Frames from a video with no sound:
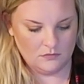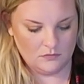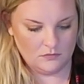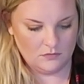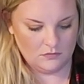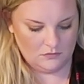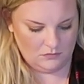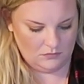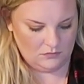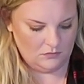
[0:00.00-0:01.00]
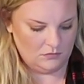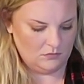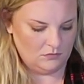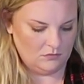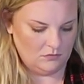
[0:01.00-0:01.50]

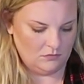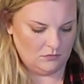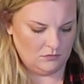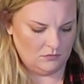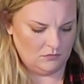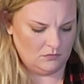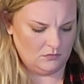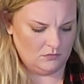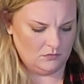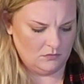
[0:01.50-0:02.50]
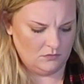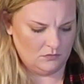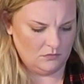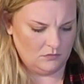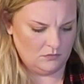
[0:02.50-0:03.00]

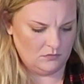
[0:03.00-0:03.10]
(silent)